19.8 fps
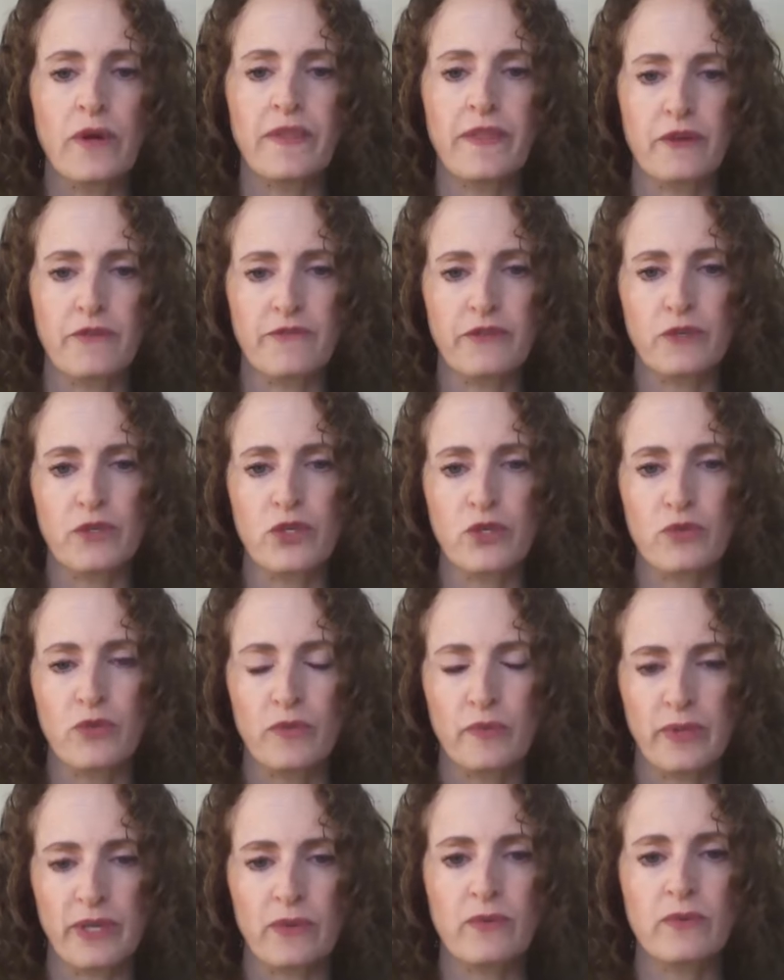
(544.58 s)
what their future
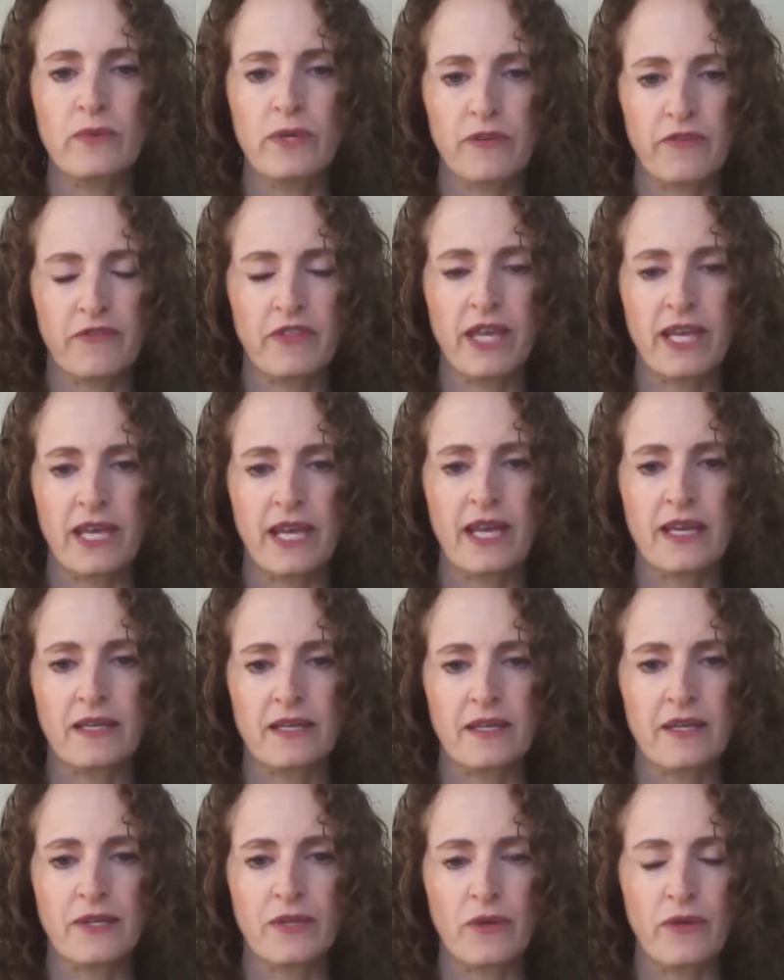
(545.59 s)
will be if they
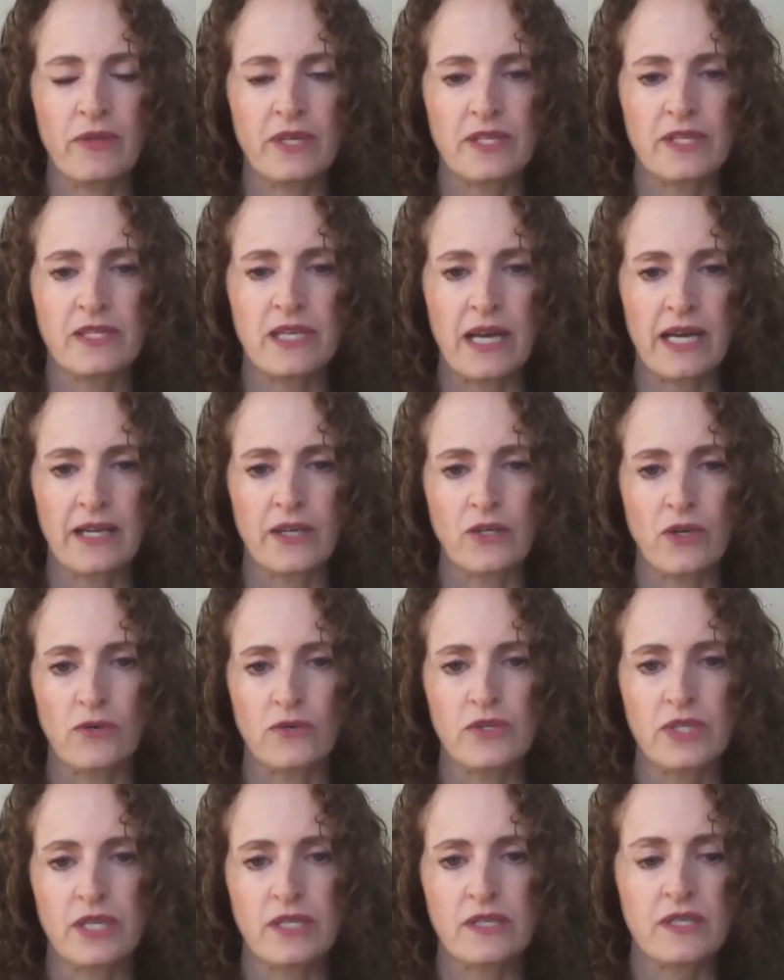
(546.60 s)
get, this
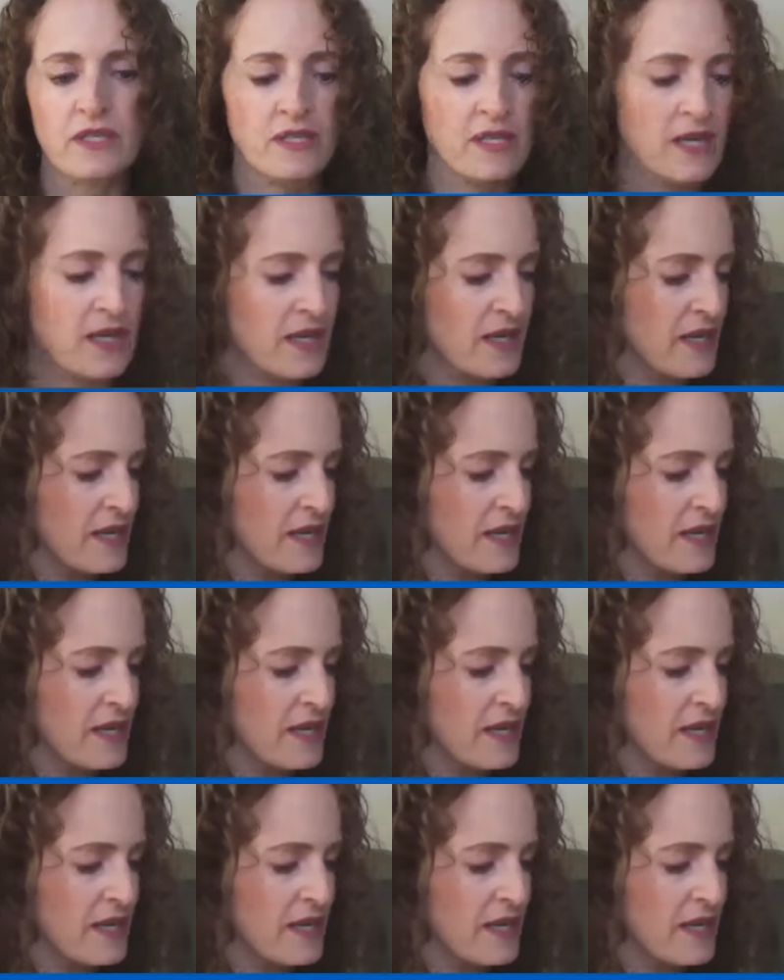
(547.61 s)
diagnosis.